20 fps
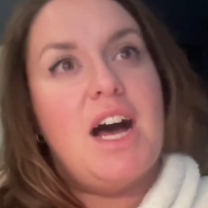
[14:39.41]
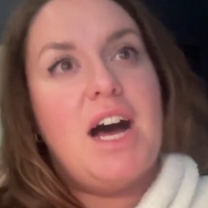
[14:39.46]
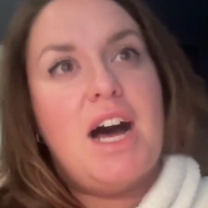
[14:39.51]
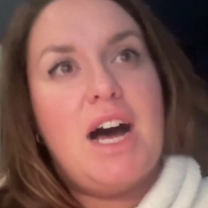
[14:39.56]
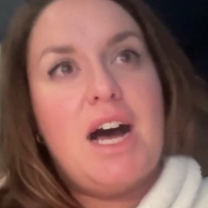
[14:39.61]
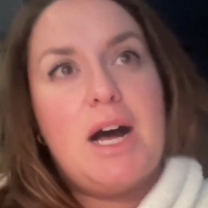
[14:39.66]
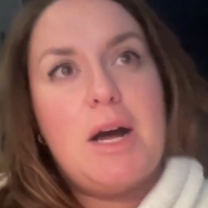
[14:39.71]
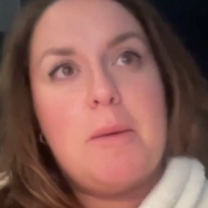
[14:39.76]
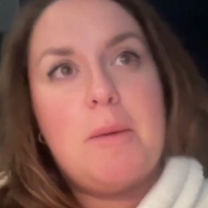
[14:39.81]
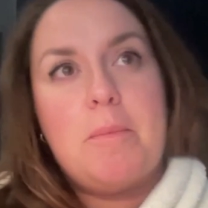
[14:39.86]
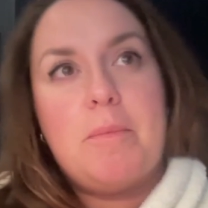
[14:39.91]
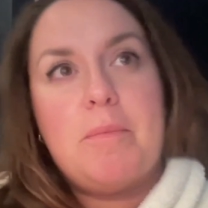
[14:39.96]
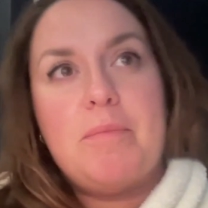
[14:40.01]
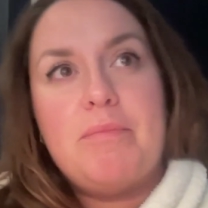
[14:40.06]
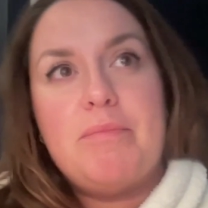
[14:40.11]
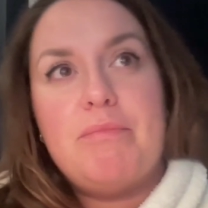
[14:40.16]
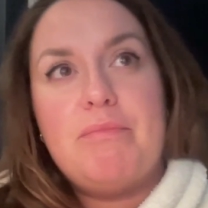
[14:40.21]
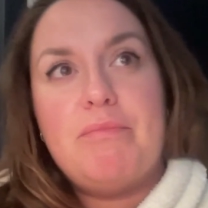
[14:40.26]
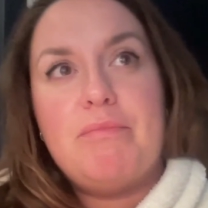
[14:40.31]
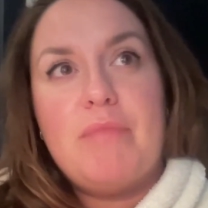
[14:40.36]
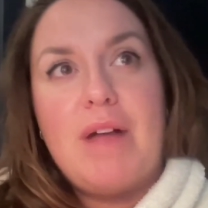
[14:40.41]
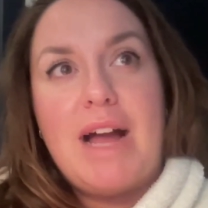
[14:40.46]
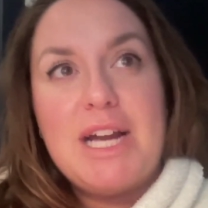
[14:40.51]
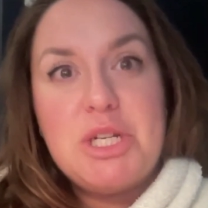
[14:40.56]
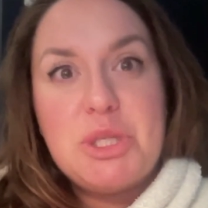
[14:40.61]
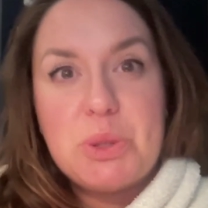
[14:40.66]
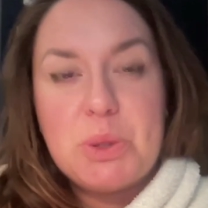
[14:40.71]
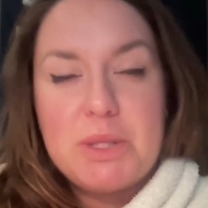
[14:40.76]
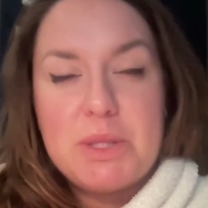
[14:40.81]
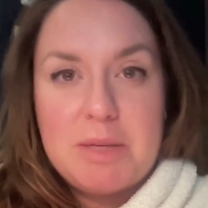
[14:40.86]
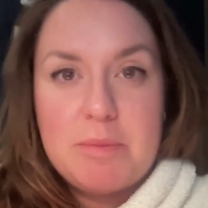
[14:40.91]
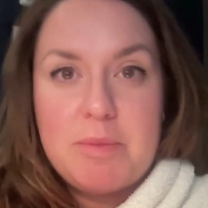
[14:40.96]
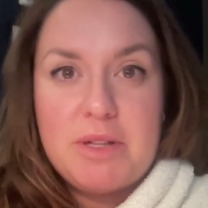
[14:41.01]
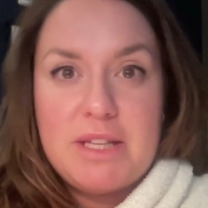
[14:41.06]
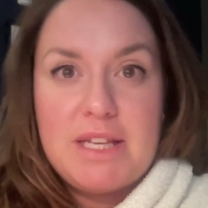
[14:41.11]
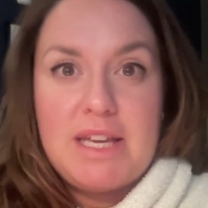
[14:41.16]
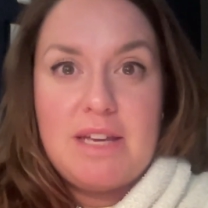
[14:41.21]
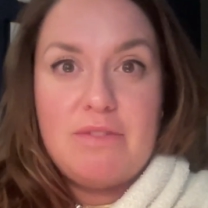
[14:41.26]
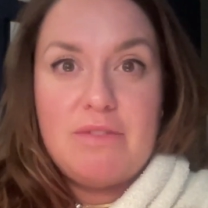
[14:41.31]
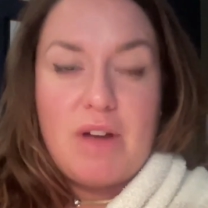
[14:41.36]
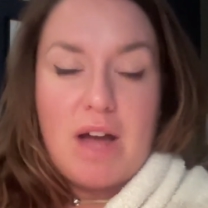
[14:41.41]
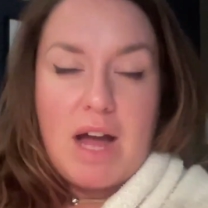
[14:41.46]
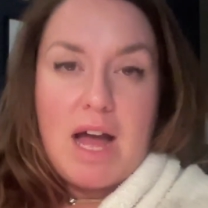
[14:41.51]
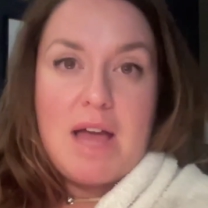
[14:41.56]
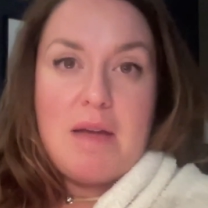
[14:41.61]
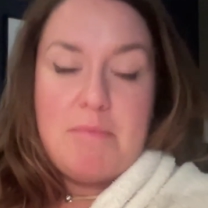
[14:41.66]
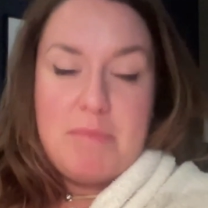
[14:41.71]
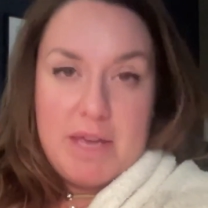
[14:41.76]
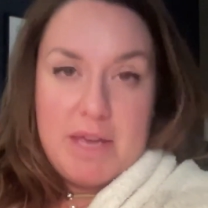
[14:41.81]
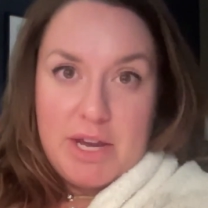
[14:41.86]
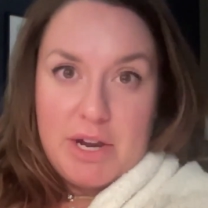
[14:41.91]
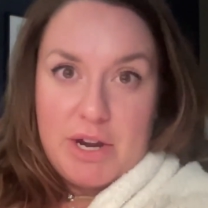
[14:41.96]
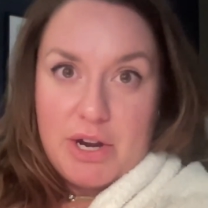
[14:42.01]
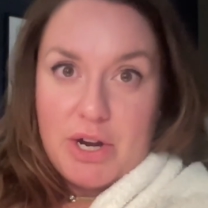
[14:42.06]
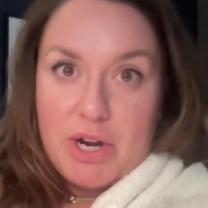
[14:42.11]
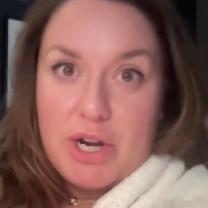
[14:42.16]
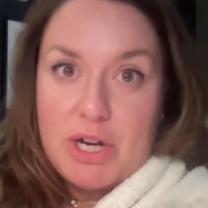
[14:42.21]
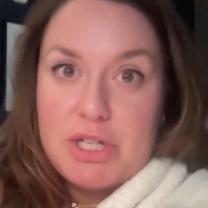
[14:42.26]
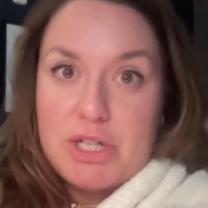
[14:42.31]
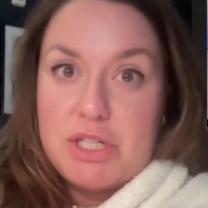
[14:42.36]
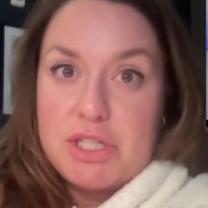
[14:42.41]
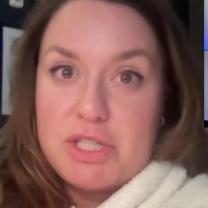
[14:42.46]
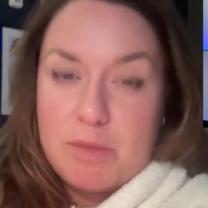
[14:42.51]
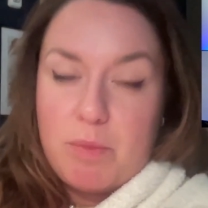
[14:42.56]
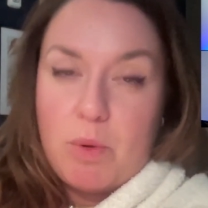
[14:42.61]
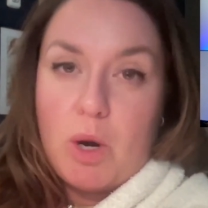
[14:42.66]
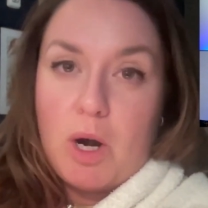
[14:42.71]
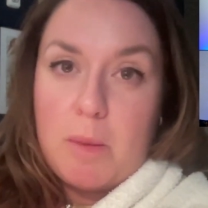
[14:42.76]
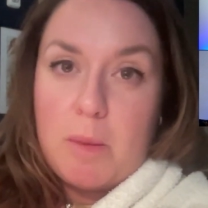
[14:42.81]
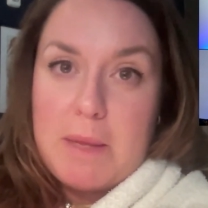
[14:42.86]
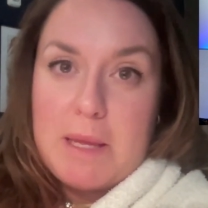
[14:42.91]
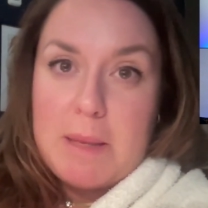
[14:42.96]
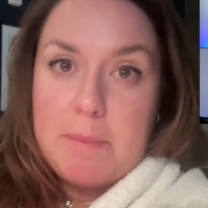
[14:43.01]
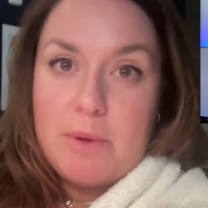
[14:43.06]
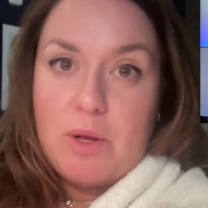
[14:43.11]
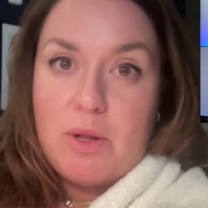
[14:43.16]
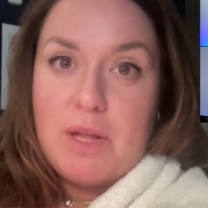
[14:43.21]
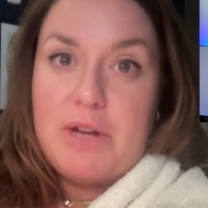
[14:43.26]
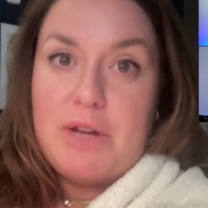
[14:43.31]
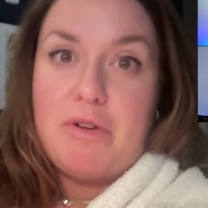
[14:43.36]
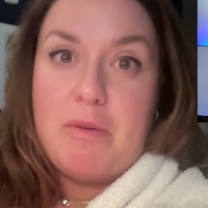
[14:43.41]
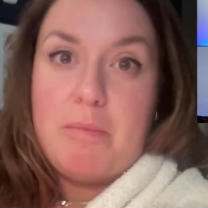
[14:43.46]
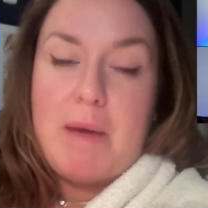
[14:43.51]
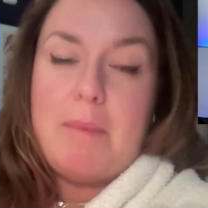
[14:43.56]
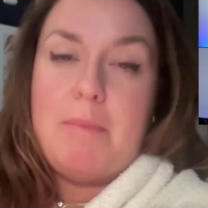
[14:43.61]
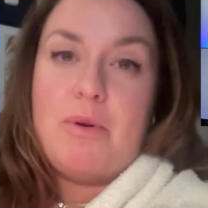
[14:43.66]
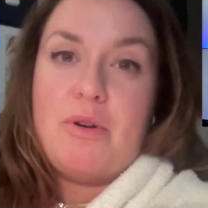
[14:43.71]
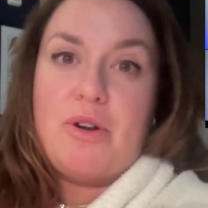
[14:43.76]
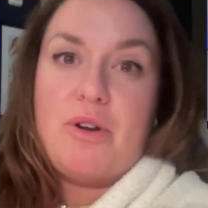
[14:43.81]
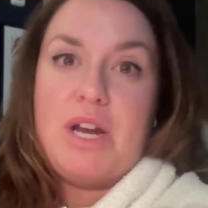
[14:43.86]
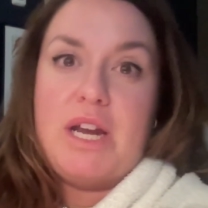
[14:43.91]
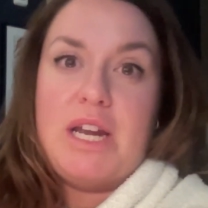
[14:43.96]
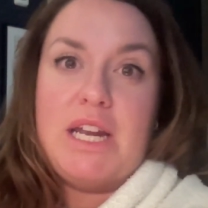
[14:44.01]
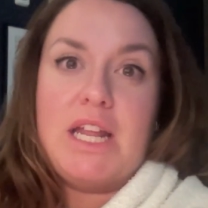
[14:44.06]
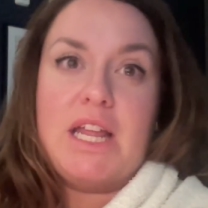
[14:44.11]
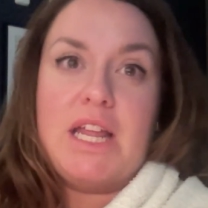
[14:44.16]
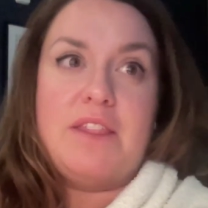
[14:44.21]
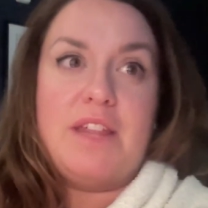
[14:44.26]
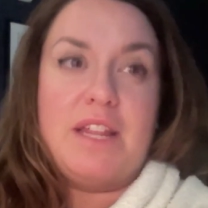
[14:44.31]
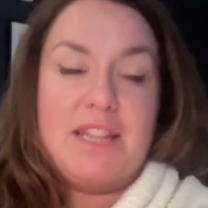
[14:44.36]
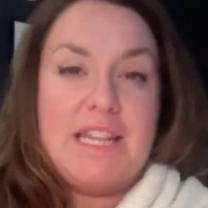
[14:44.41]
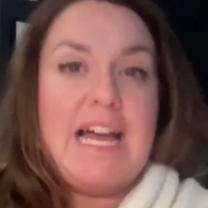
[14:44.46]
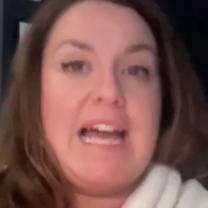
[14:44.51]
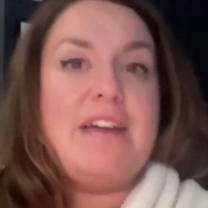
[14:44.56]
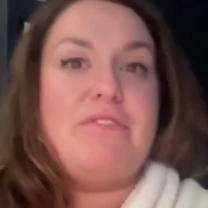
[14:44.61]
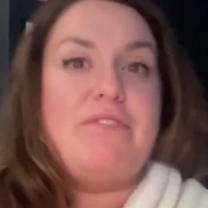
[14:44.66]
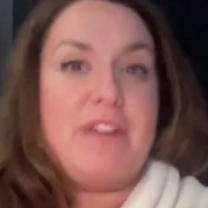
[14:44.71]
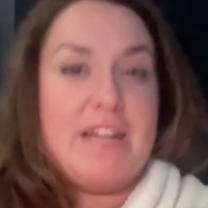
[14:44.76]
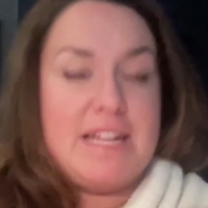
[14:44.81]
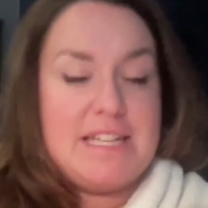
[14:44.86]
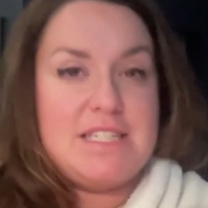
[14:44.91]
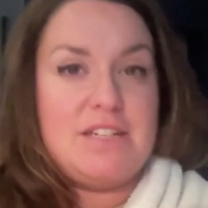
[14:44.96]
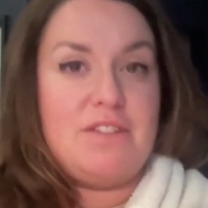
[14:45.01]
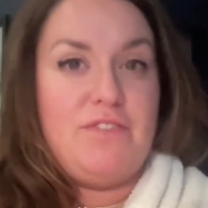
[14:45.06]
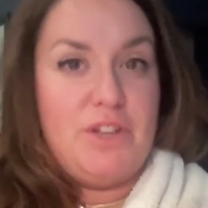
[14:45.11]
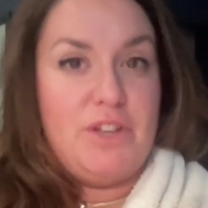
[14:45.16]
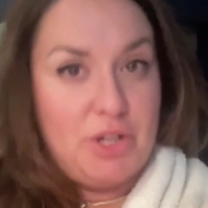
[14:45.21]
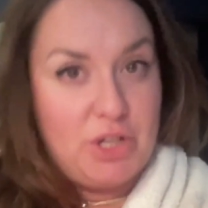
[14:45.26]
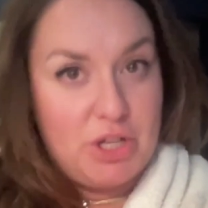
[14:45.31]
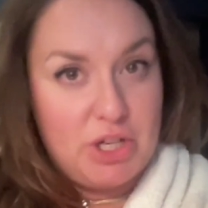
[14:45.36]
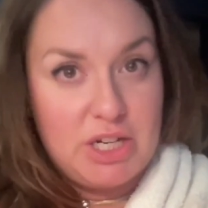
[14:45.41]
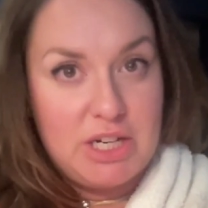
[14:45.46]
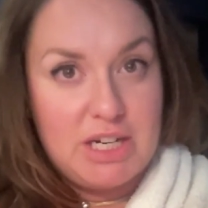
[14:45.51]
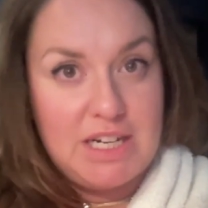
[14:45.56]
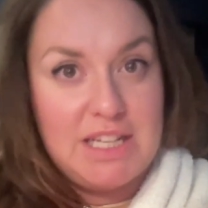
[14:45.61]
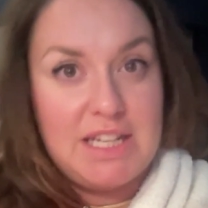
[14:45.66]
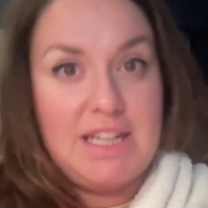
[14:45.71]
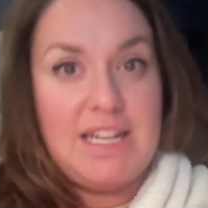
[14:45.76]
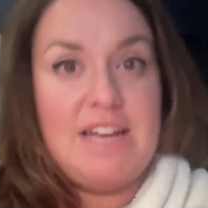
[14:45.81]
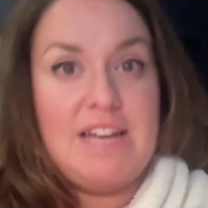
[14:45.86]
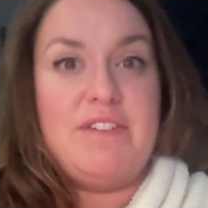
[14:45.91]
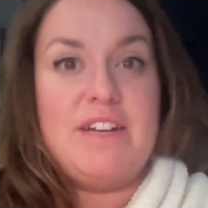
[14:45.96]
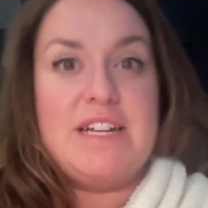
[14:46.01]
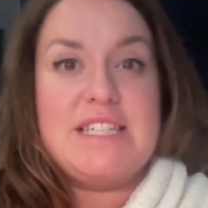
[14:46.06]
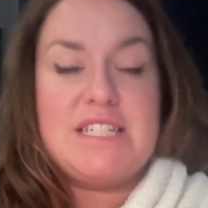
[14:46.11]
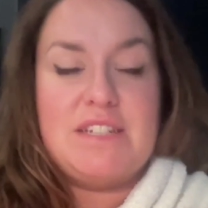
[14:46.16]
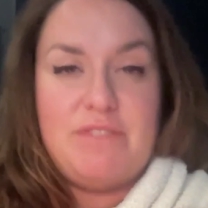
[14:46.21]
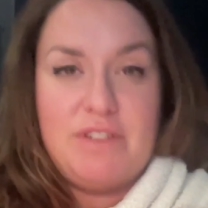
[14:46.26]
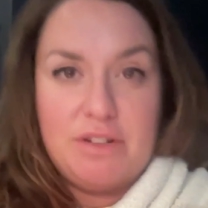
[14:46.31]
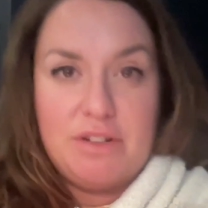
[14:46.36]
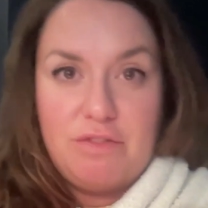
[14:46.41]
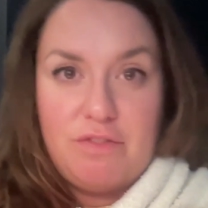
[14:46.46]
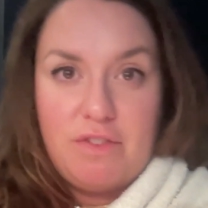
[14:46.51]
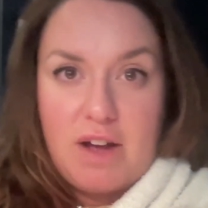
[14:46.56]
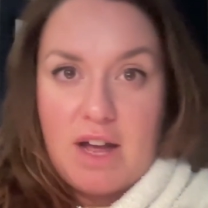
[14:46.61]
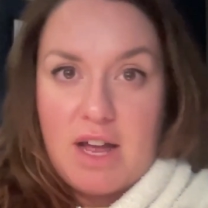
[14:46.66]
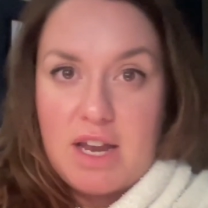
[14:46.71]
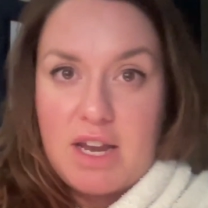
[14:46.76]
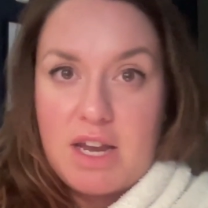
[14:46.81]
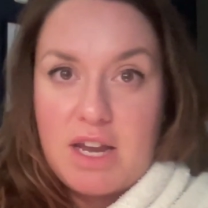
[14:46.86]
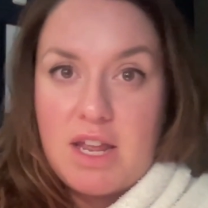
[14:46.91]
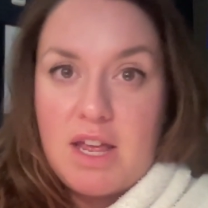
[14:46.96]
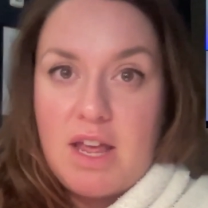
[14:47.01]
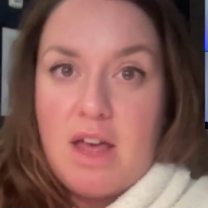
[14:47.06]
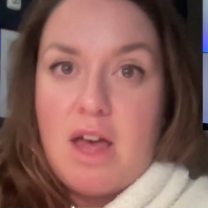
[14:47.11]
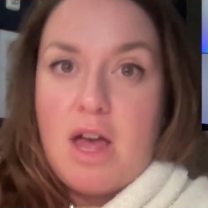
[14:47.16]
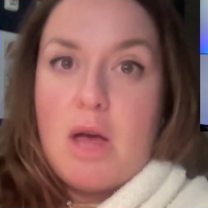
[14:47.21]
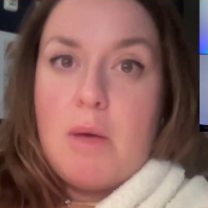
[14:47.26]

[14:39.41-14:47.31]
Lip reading: I truly believe I'm here to support people in remembering that life gets to feel good, that life gets to feel fun,